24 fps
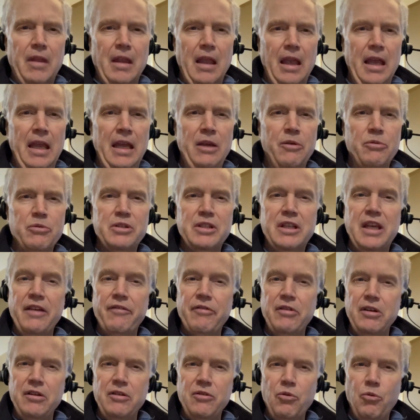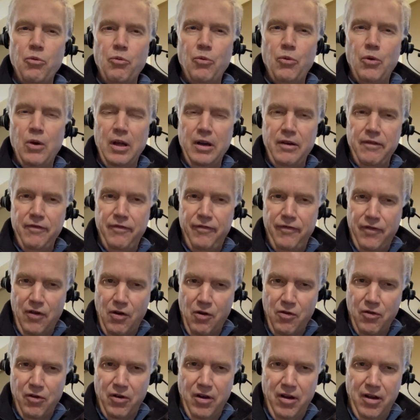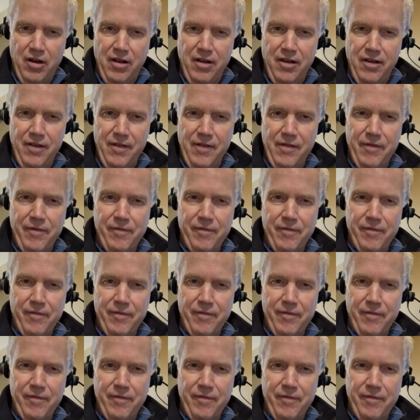he was given one phone call,